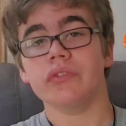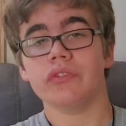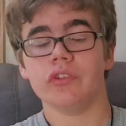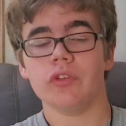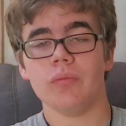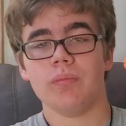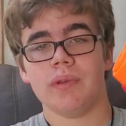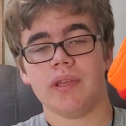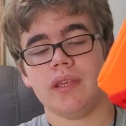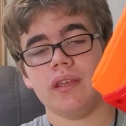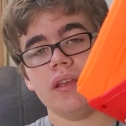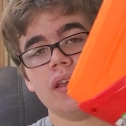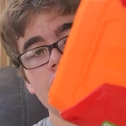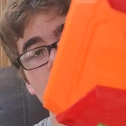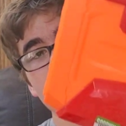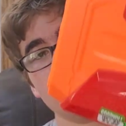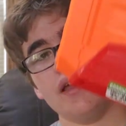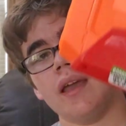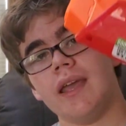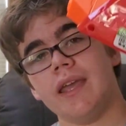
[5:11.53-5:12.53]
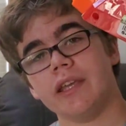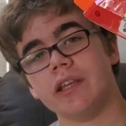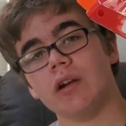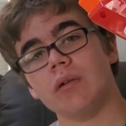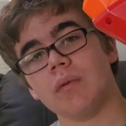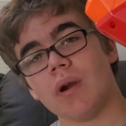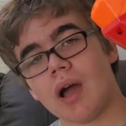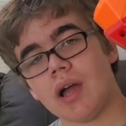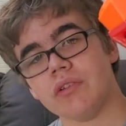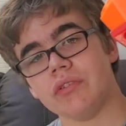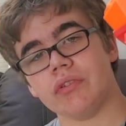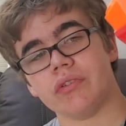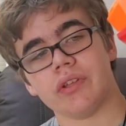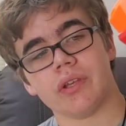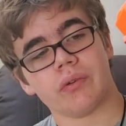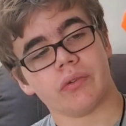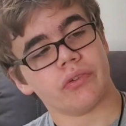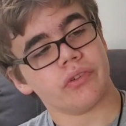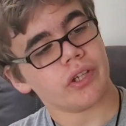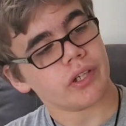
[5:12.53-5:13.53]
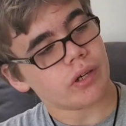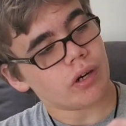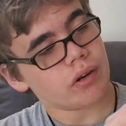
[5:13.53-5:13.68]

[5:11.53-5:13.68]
to be a garage sale sticker.